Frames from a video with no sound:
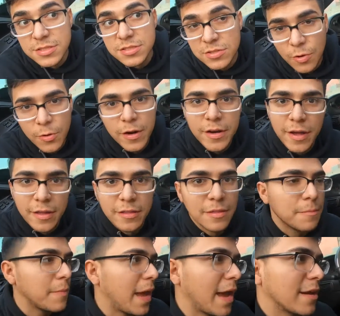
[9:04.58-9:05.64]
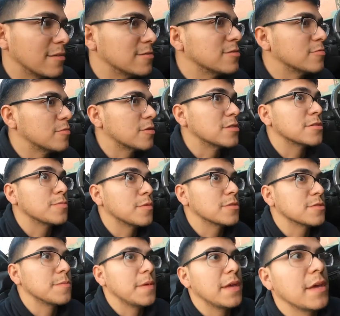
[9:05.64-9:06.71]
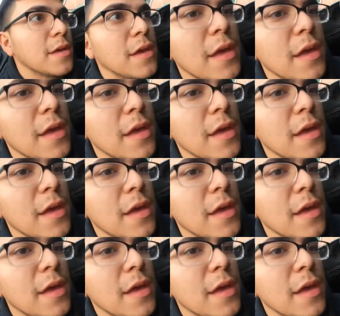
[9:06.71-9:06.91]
to store it other than back into where it's supposed to be.